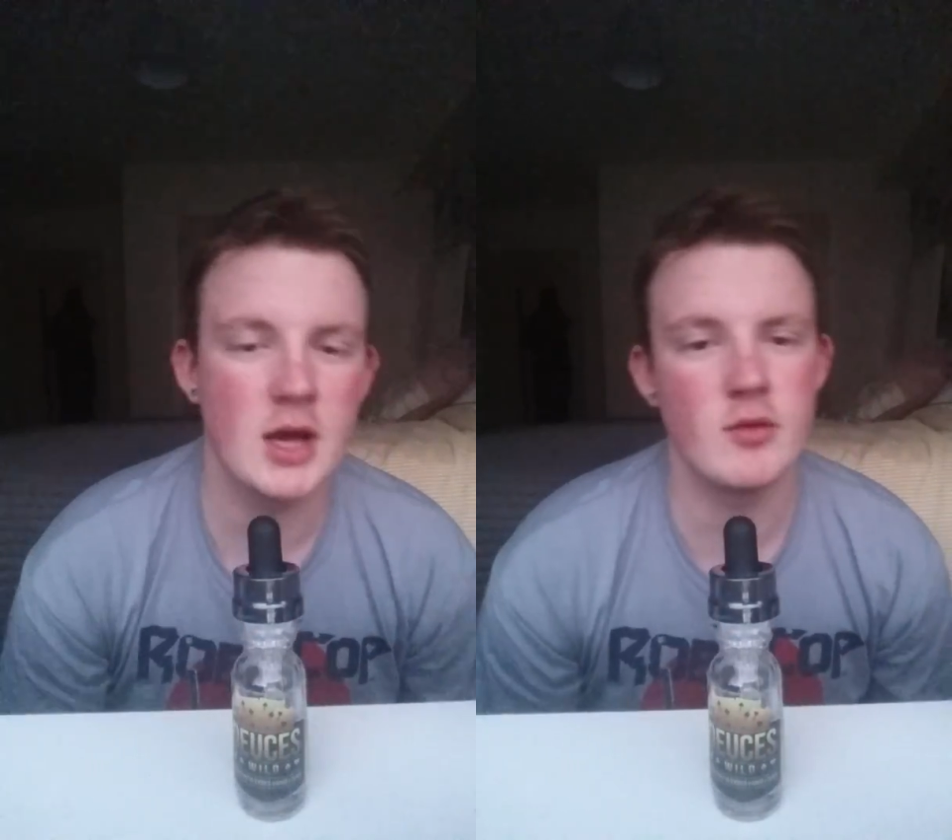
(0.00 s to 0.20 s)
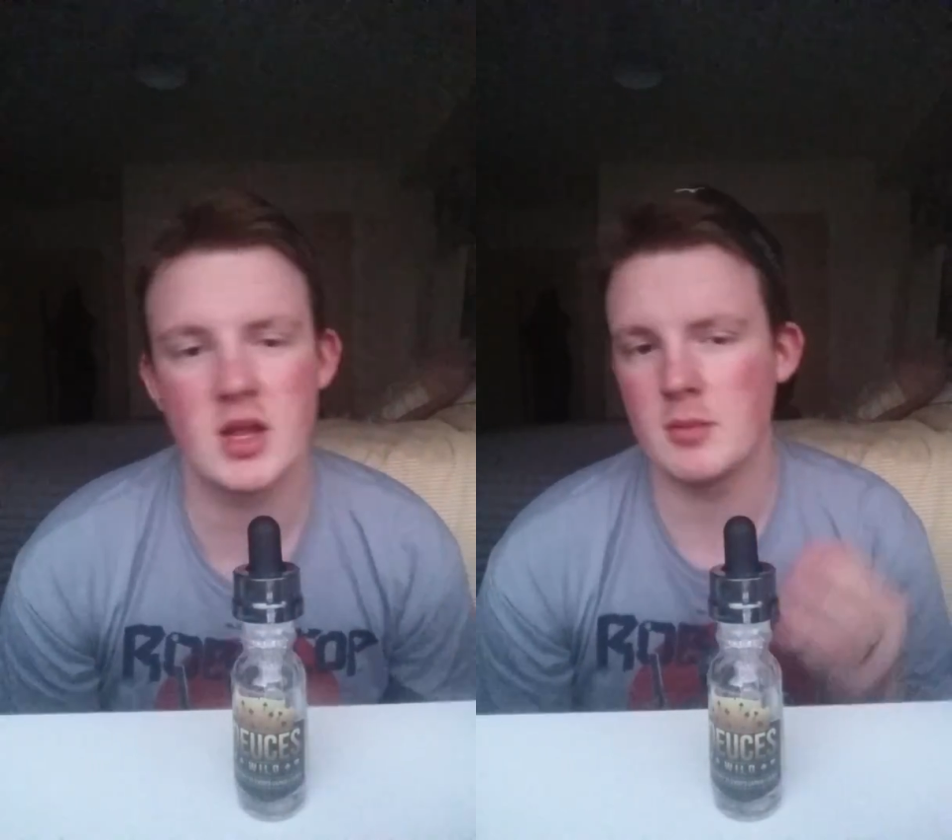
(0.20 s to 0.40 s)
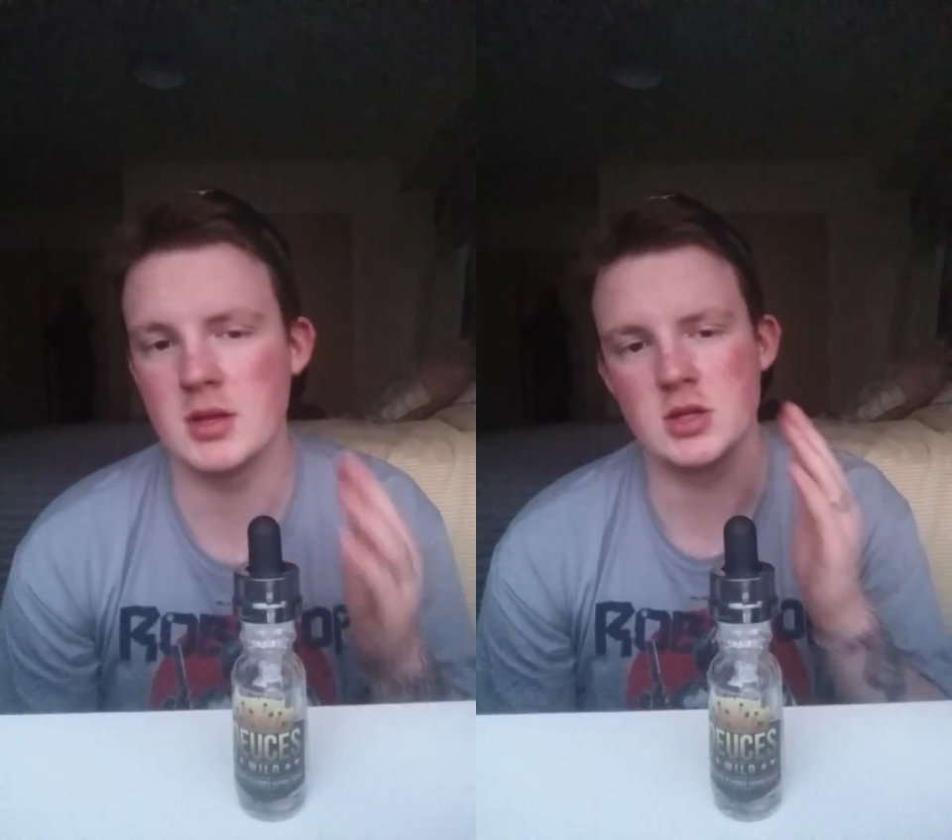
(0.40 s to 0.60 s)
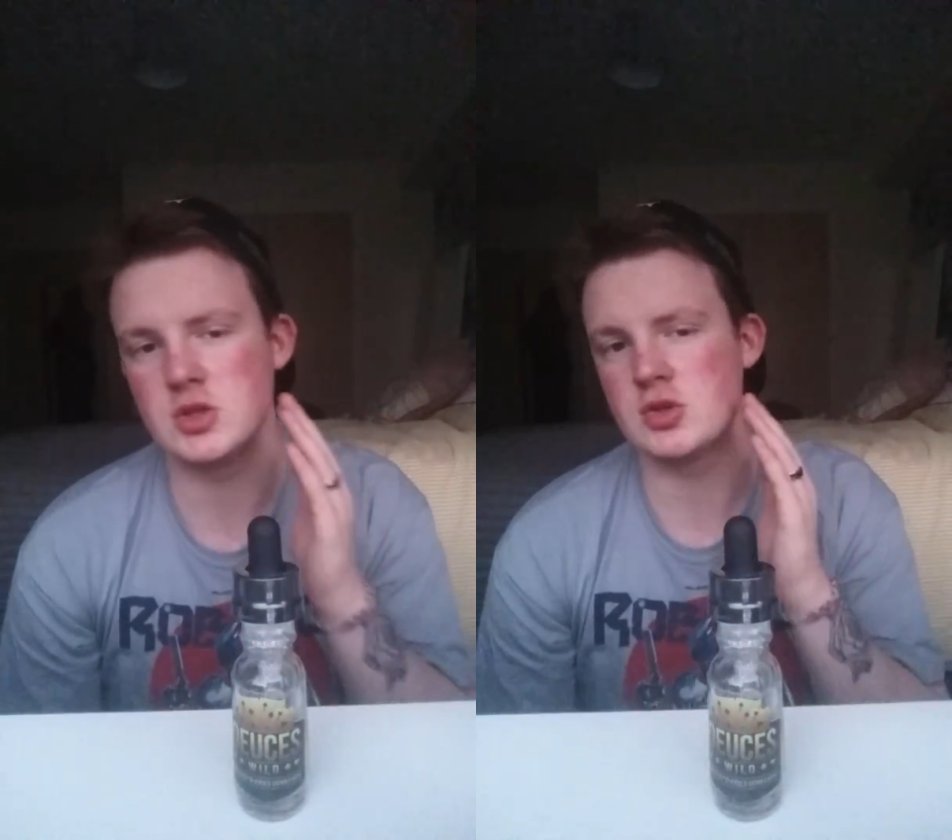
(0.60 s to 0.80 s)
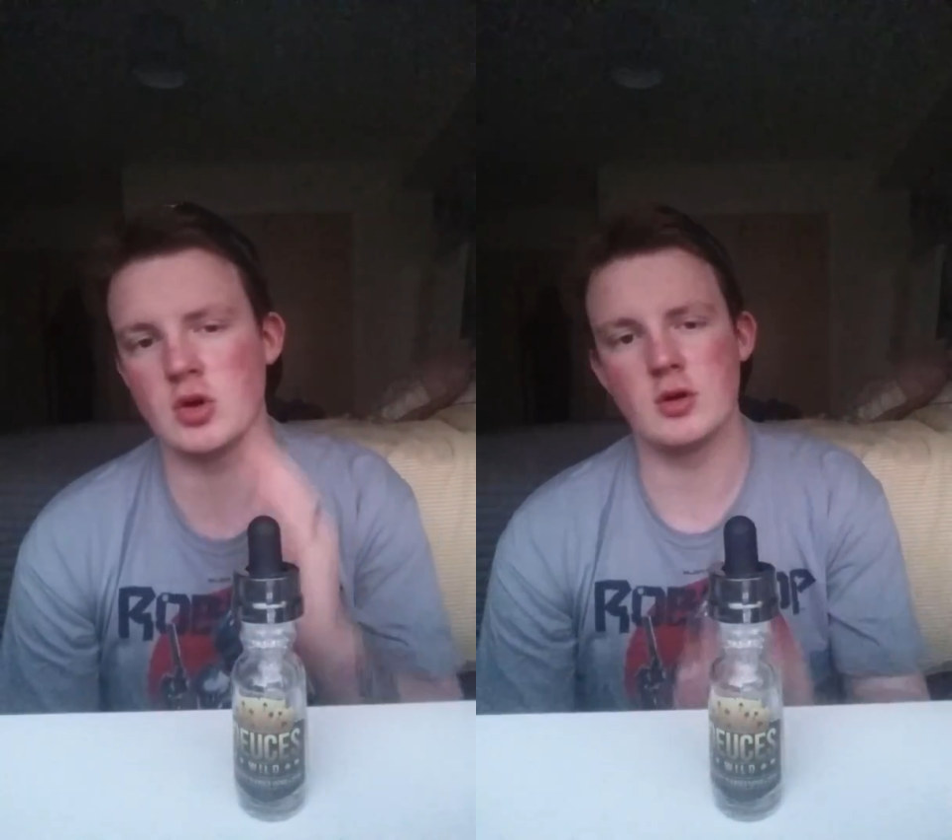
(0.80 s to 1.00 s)
I recommend
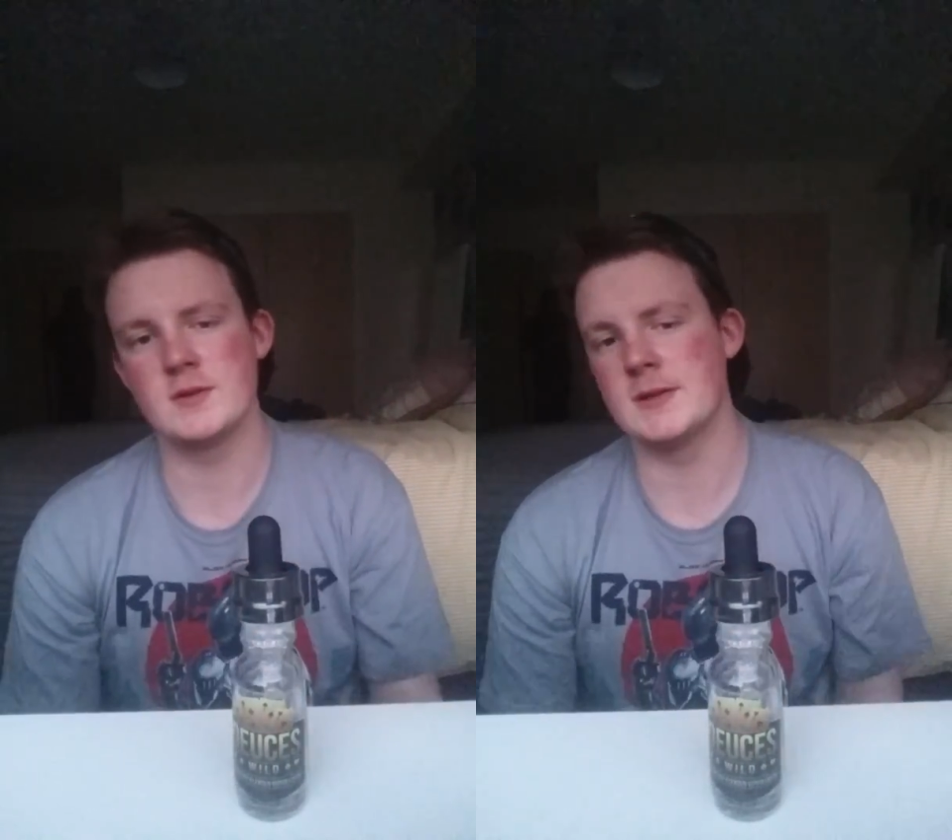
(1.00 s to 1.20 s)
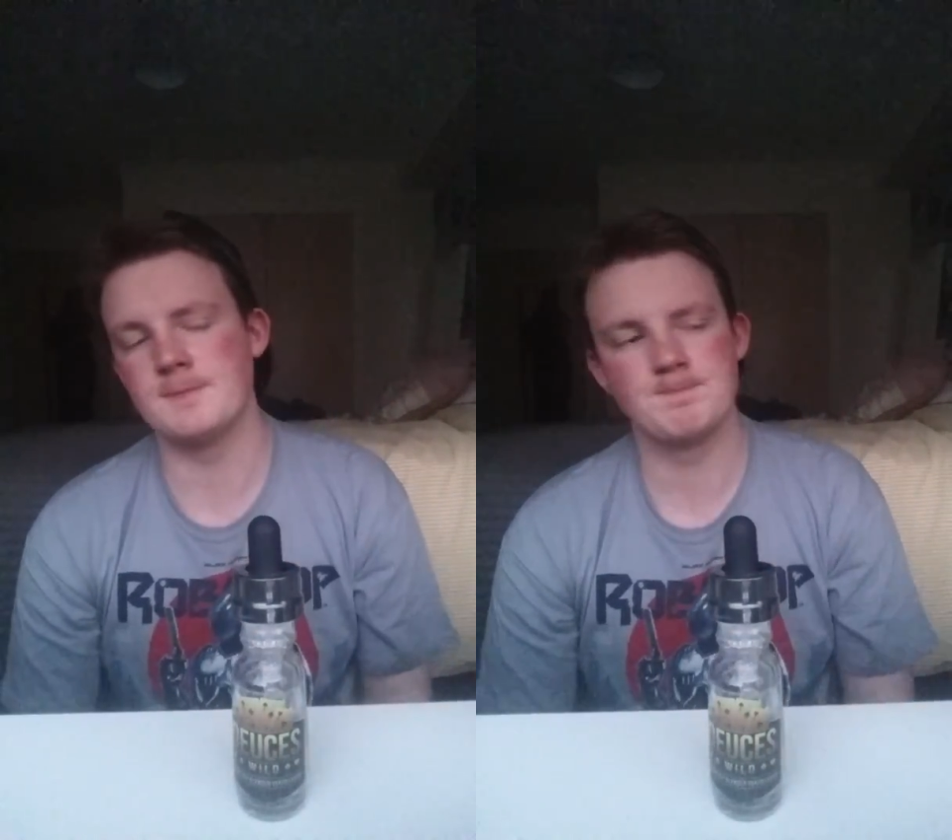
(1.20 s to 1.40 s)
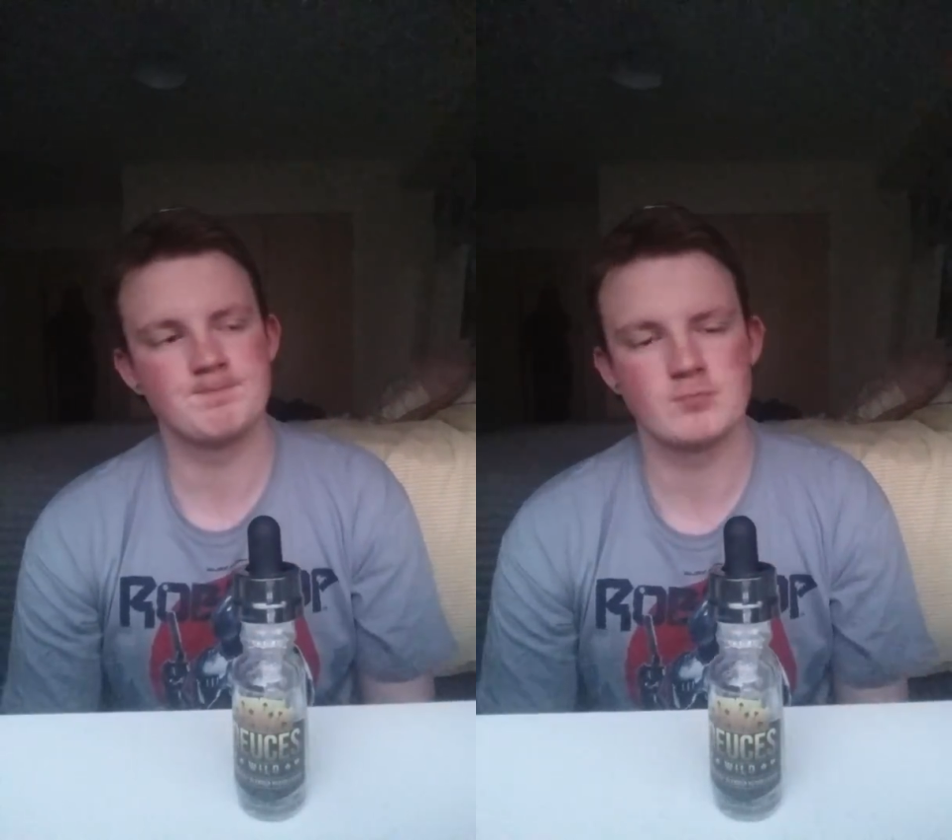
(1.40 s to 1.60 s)
this juice all the time.